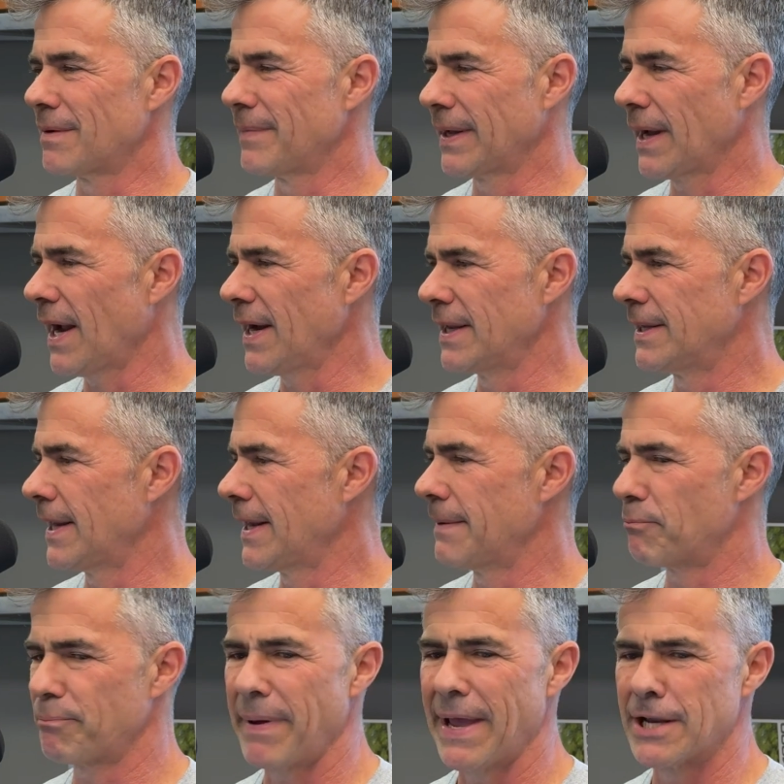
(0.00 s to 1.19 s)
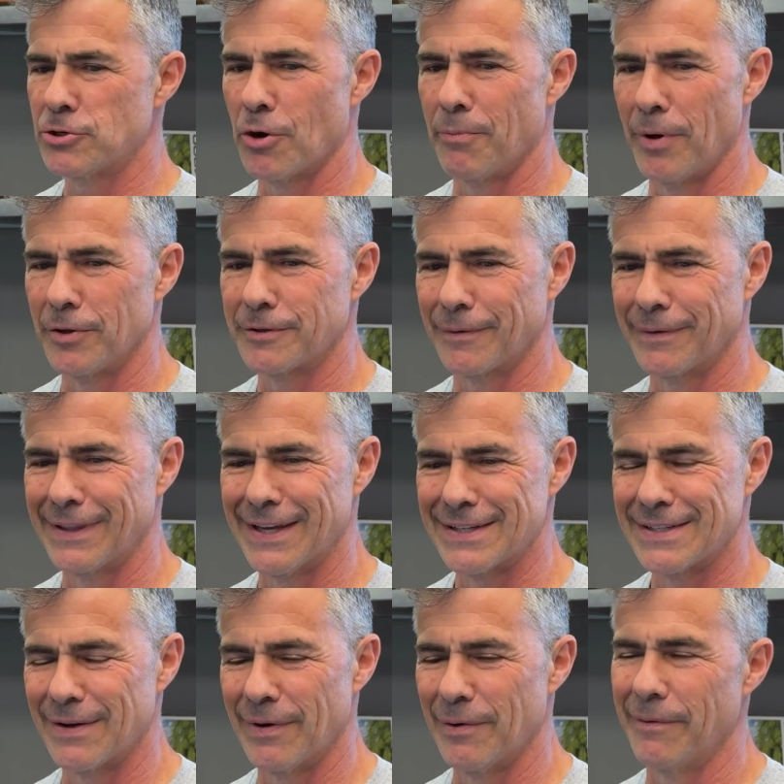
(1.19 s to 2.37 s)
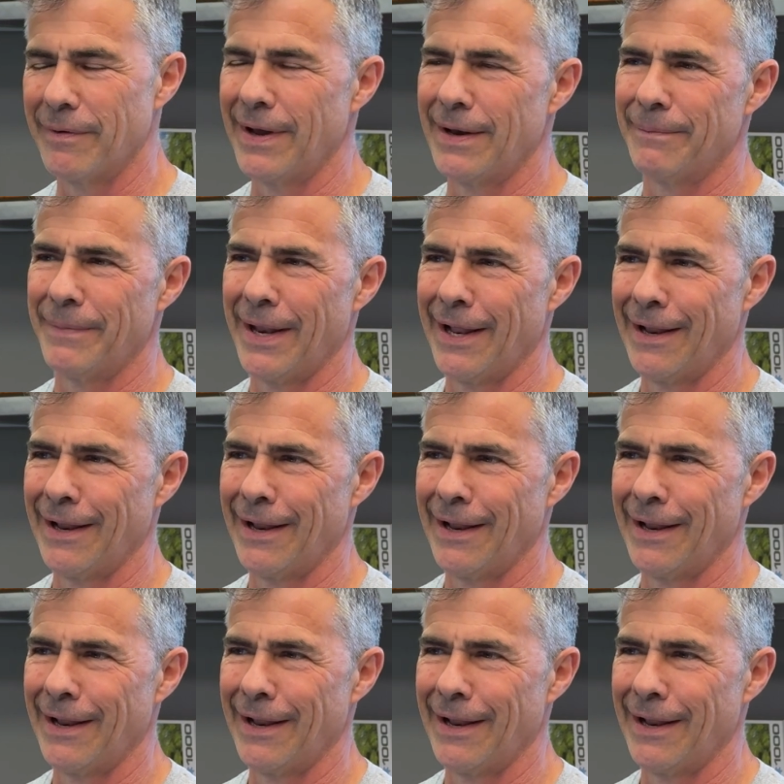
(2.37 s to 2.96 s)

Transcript: I'm like, I didn't get any banjo bolts with this. And I went, wait a minute.